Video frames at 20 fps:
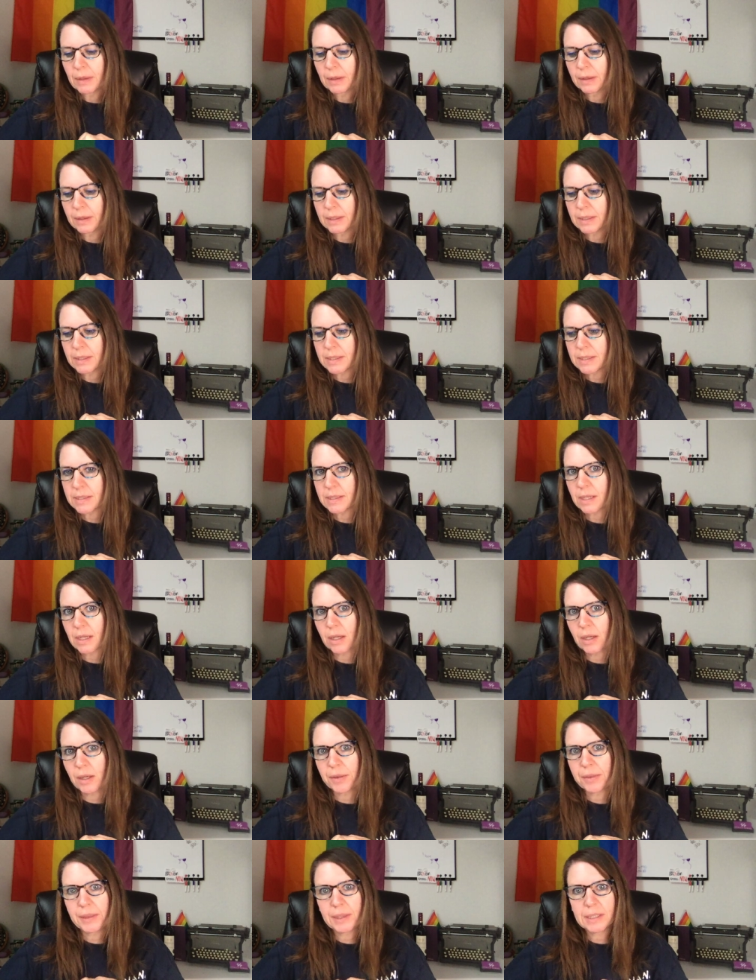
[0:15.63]
This
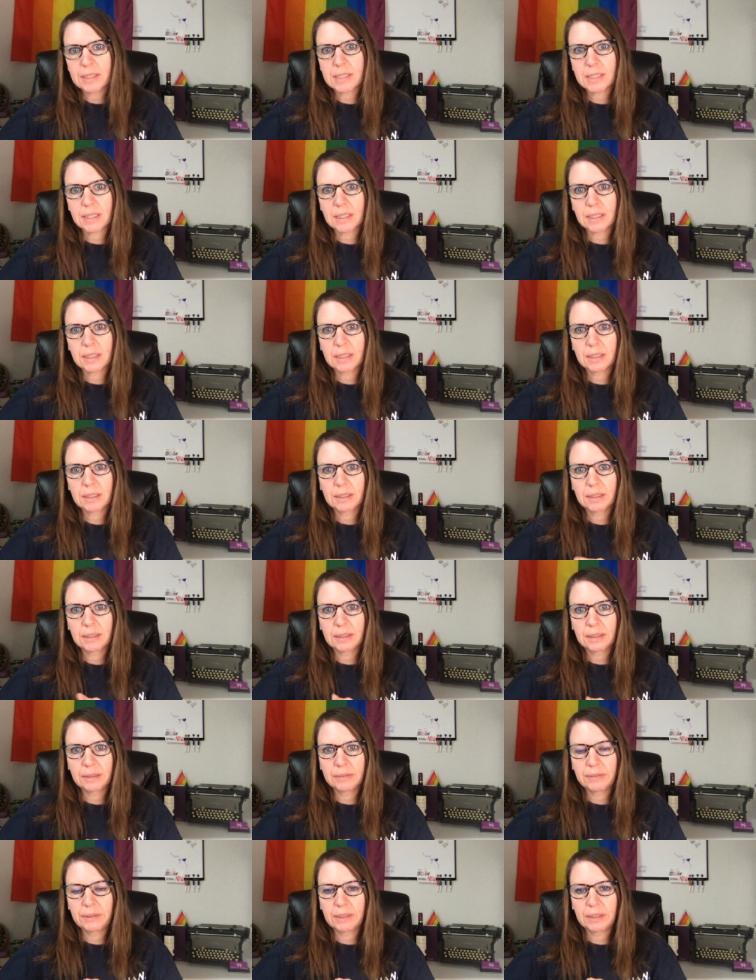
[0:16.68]
authentic
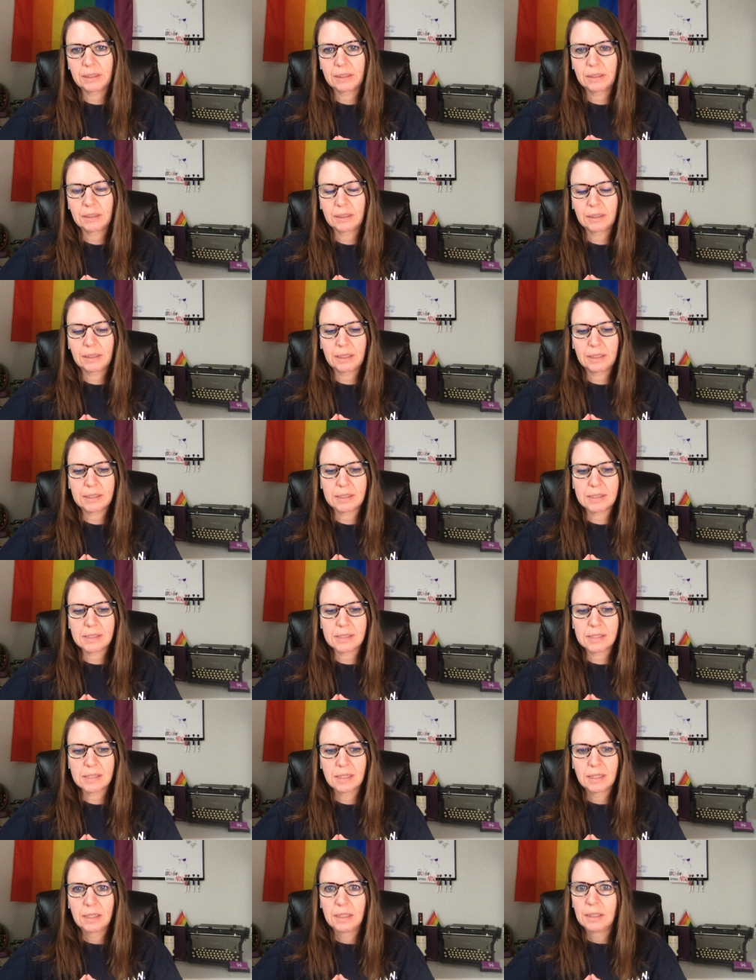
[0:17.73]
living that
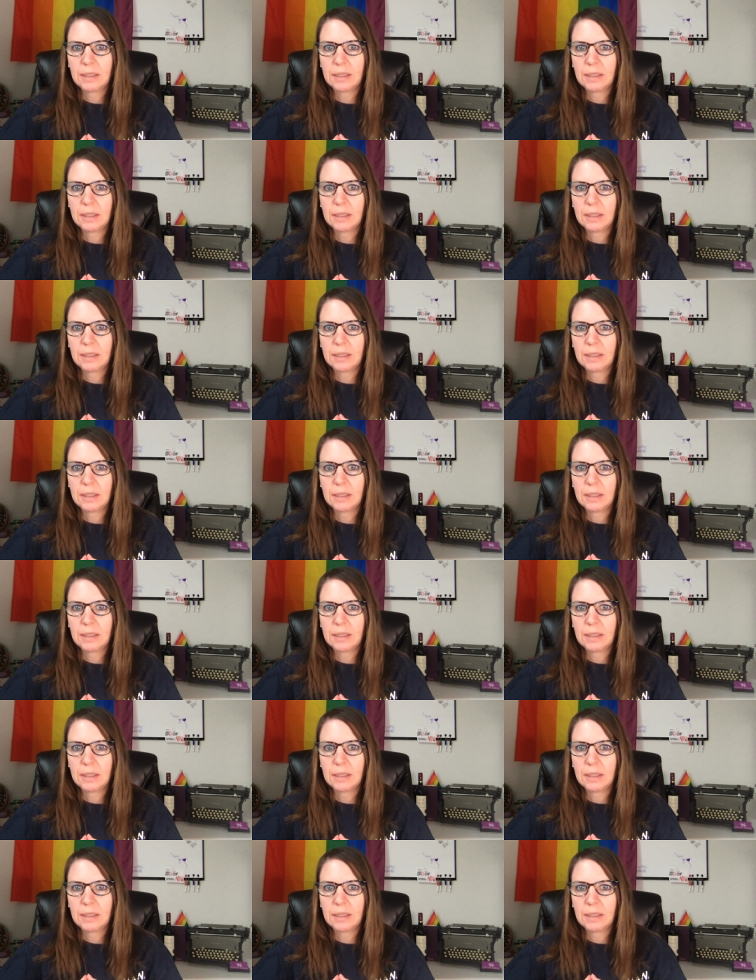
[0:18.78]
is